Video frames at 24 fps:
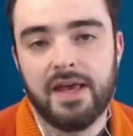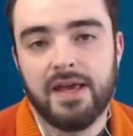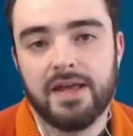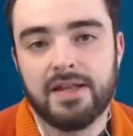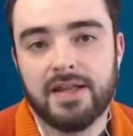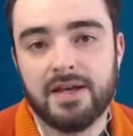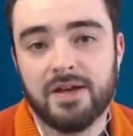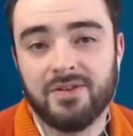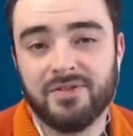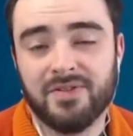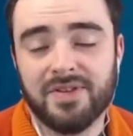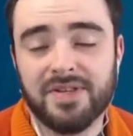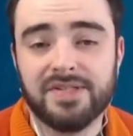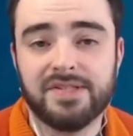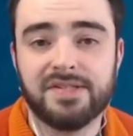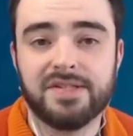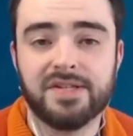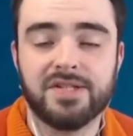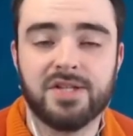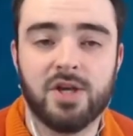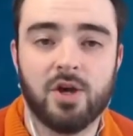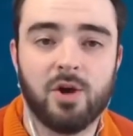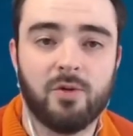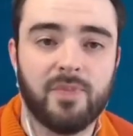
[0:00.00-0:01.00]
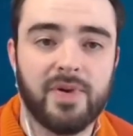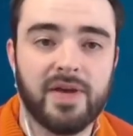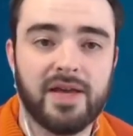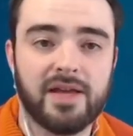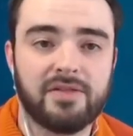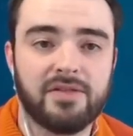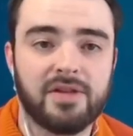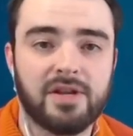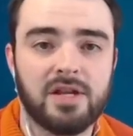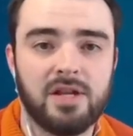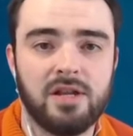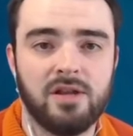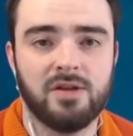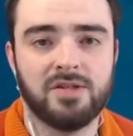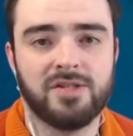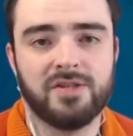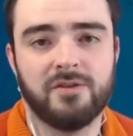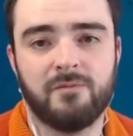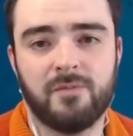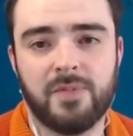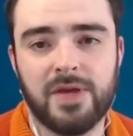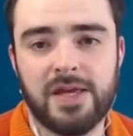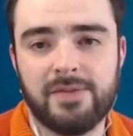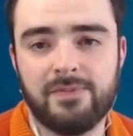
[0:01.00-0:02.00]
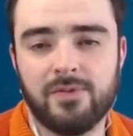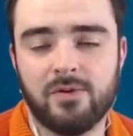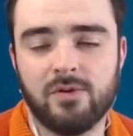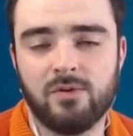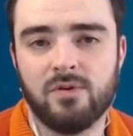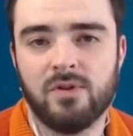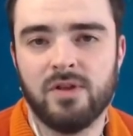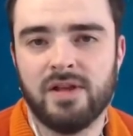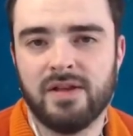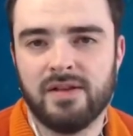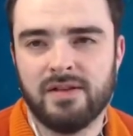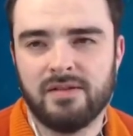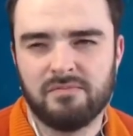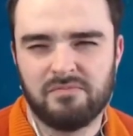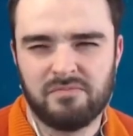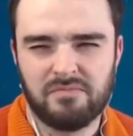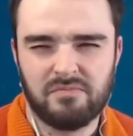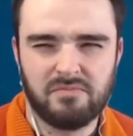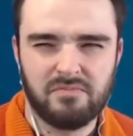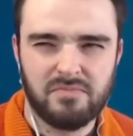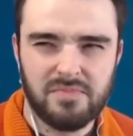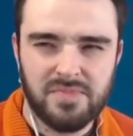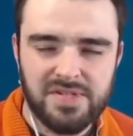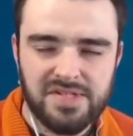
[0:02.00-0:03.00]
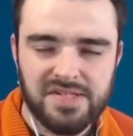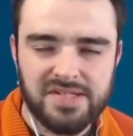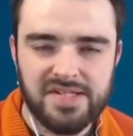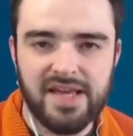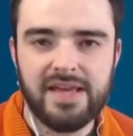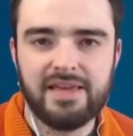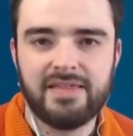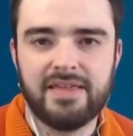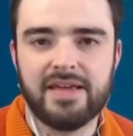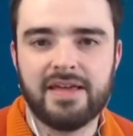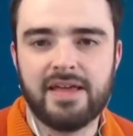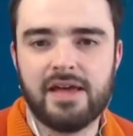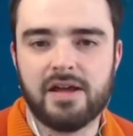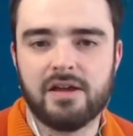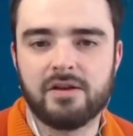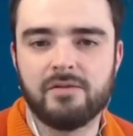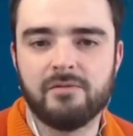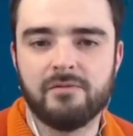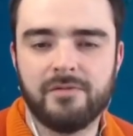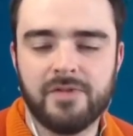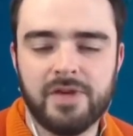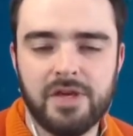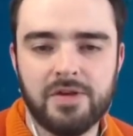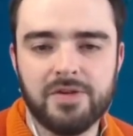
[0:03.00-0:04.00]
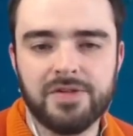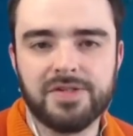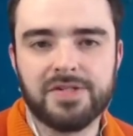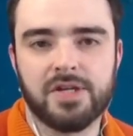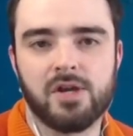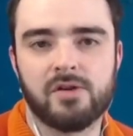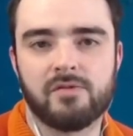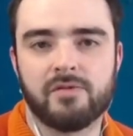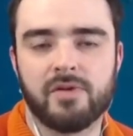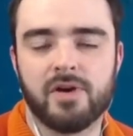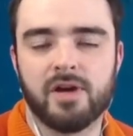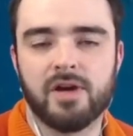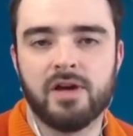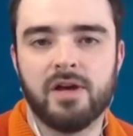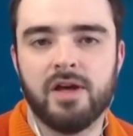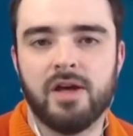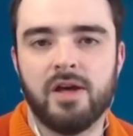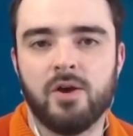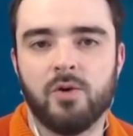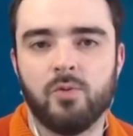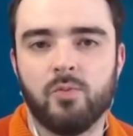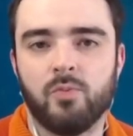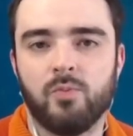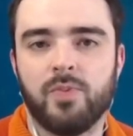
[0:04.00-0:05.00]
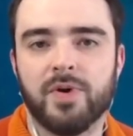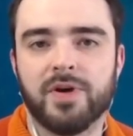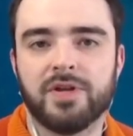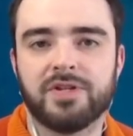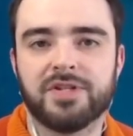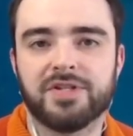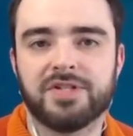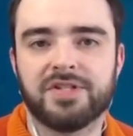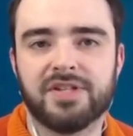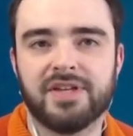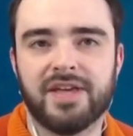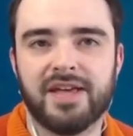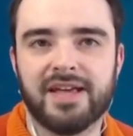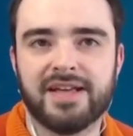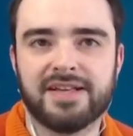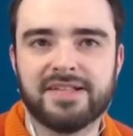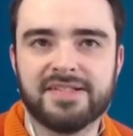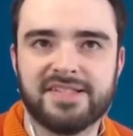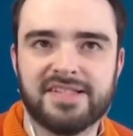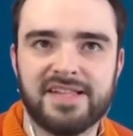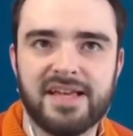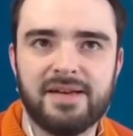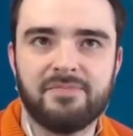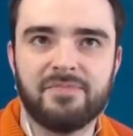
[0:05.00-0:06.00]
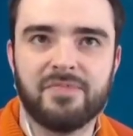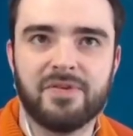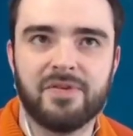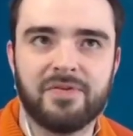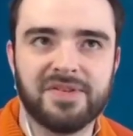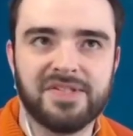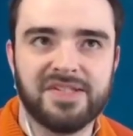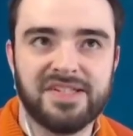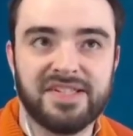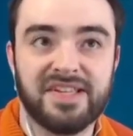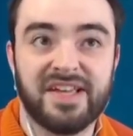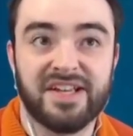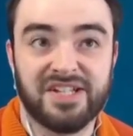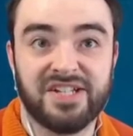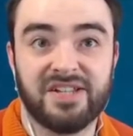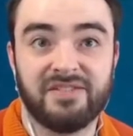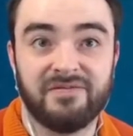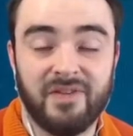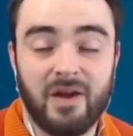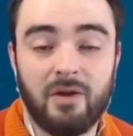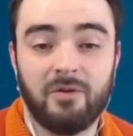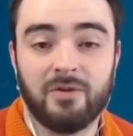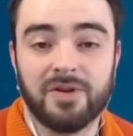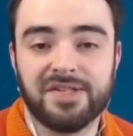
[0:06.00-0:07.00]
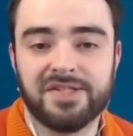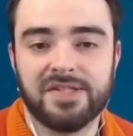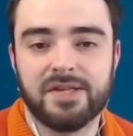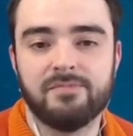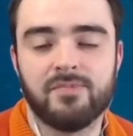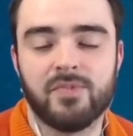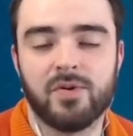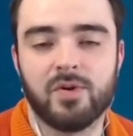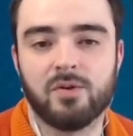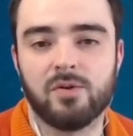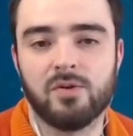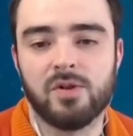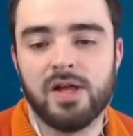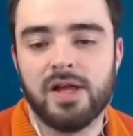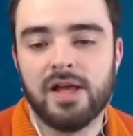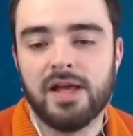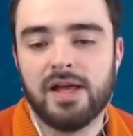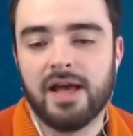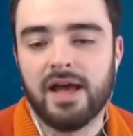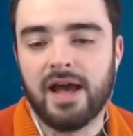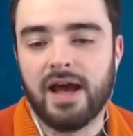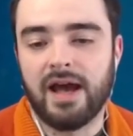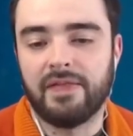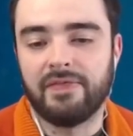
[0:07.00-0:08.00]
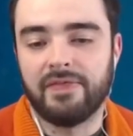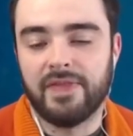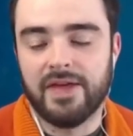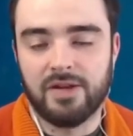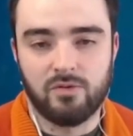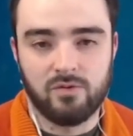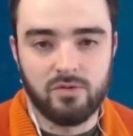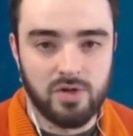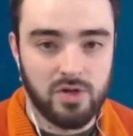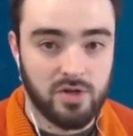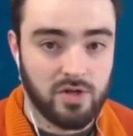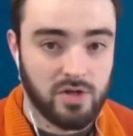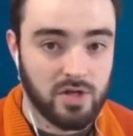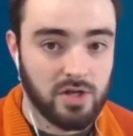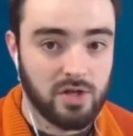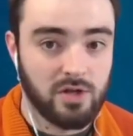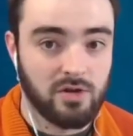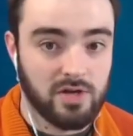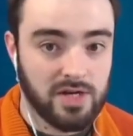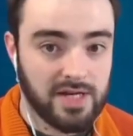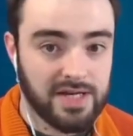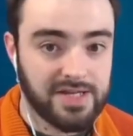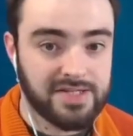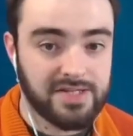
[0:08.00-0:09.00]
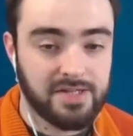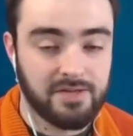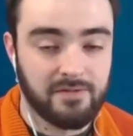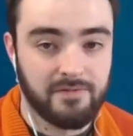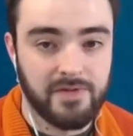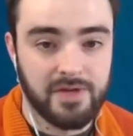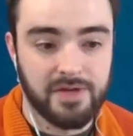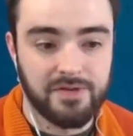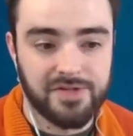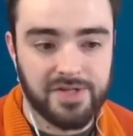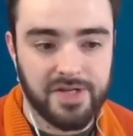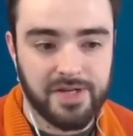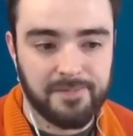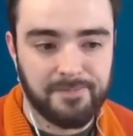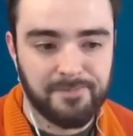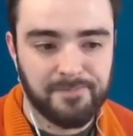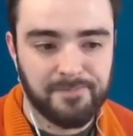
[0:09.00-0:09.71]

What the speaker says: Now, this is a topic that a lot of people say they get confused over, but just accept that this is actually very simple and then it will look a lot less confusing.